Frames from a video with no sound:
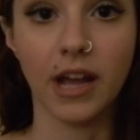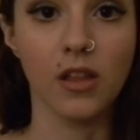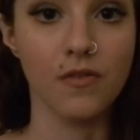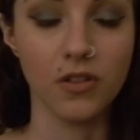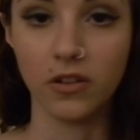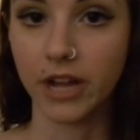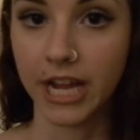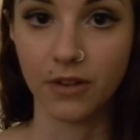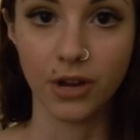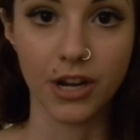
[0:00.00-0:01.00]
I love the little
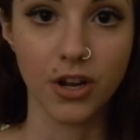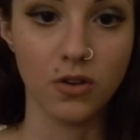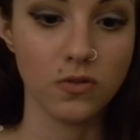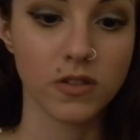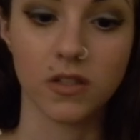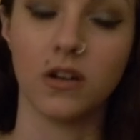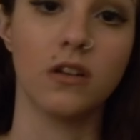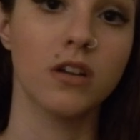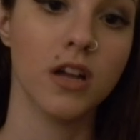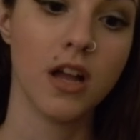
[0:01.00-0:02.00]
handwritten notes. So